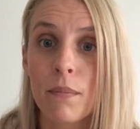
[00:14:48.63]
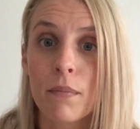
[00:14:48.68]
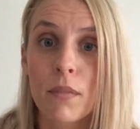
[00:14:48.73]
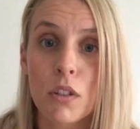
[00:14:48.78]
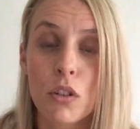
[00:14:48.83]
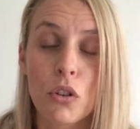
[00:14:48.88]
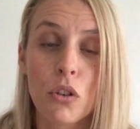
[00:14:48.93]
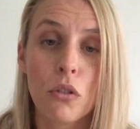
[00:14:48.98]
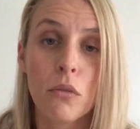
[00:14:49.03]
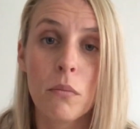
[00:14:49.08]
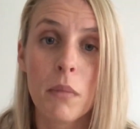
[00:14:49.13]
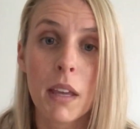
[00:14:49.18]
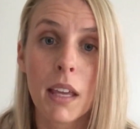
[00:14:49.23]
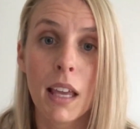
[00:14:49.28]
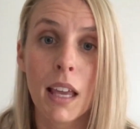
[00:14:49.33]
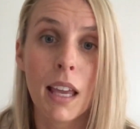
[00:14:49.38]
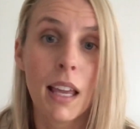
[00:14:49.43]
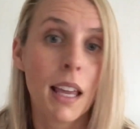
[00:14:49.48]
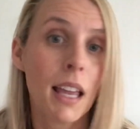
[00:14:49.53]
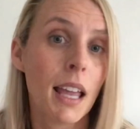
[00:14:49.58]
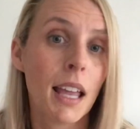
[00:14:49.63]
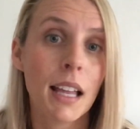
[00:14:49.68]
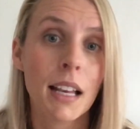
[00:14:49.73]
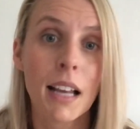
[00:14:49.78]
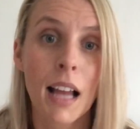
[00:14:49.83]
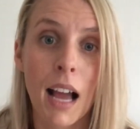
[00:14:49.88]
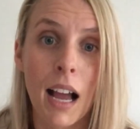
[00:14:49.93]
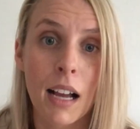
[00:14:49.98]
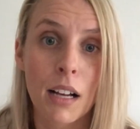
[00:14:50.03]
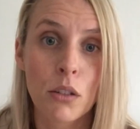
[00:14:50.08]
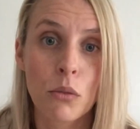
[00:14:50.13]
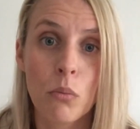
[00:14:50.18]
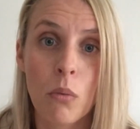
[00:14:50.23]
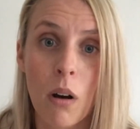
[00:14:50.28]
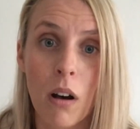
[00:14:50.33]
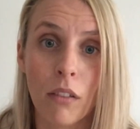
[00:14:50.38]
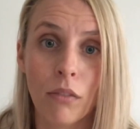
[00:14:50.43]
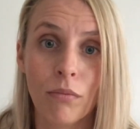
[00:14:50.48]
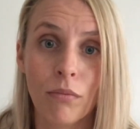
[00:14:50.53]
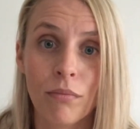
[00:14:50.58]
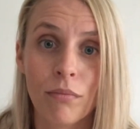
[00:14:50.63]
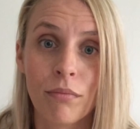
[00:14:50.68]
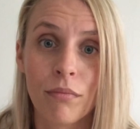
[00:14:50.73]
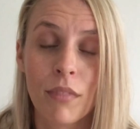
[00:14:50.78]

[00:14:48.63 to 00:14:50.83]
to Mickey in Act 1.